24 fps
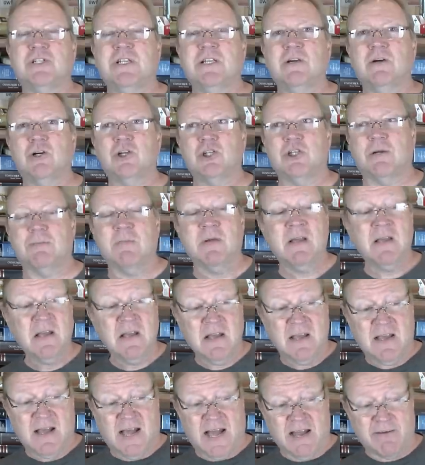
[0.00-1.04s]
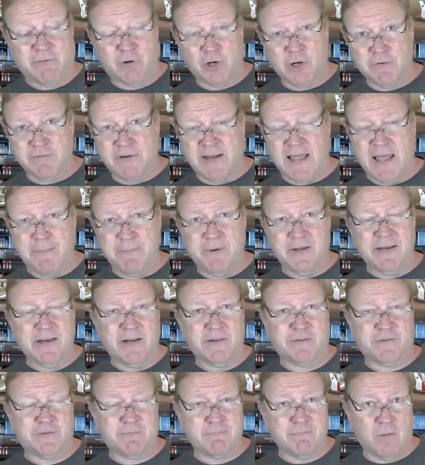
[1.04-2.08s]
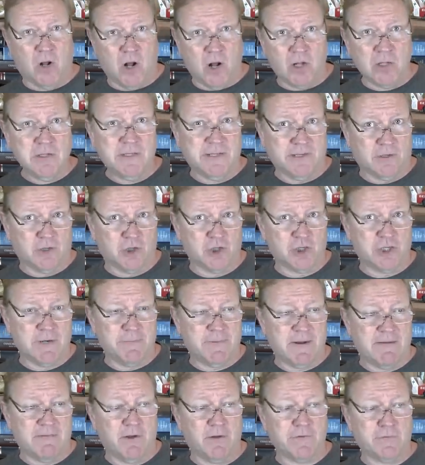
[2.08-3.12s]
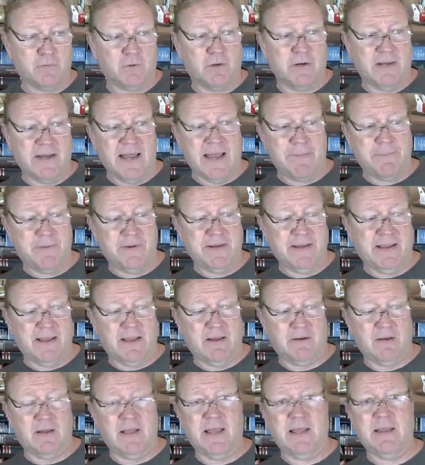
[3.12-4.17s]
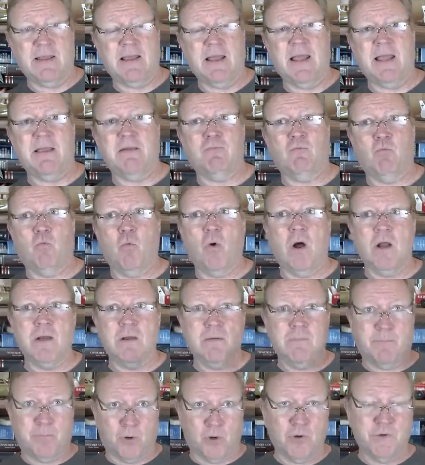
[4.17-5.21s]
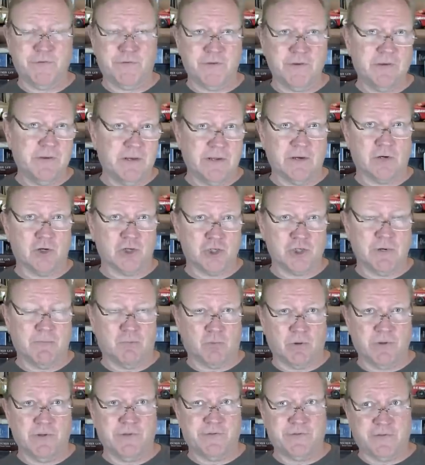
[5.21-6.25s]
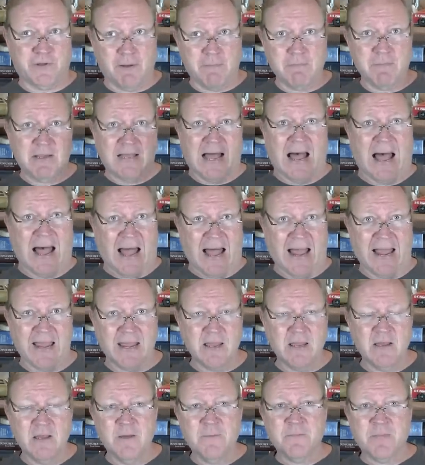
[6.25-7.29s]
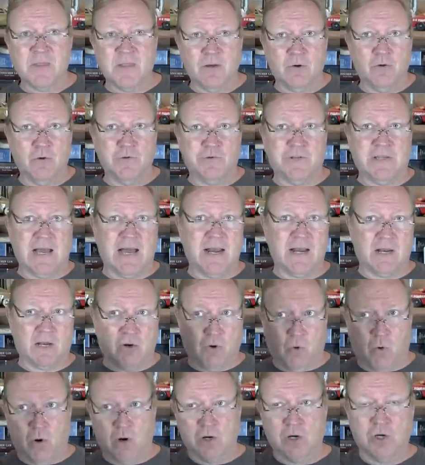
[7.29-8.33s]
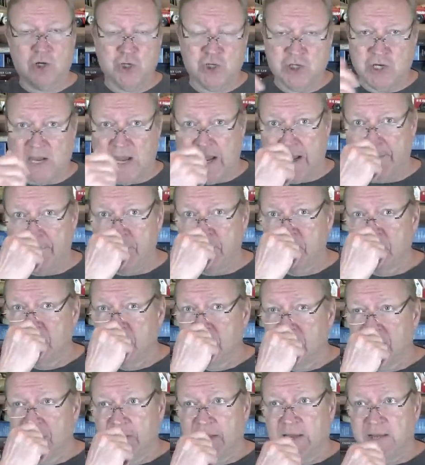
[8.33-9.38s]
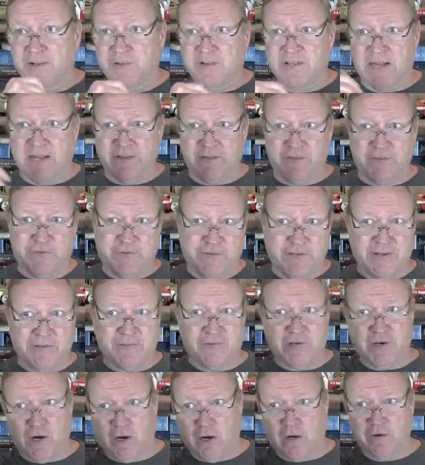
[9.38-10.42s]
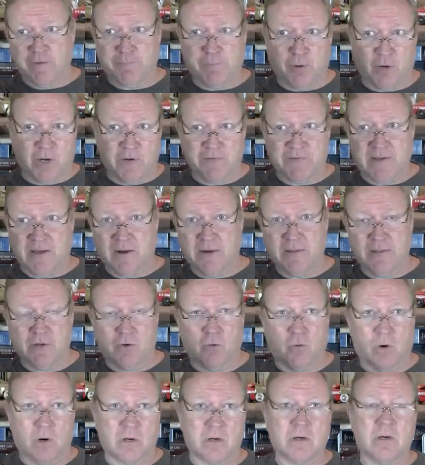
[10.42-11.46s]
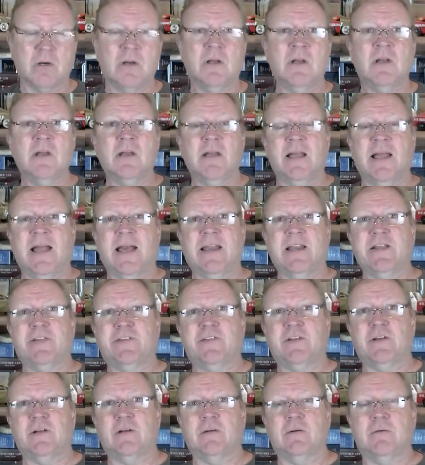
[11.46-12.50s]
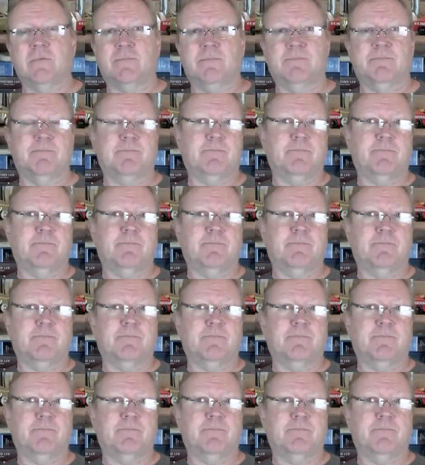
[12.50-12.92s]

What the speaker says: dealership. I've heard of it happening at a small dealership, and I've also heard it happening at a one-person dealership where there's some guy who's got a corner shop, and he's got six cars parked out in the corner, and it's, you know,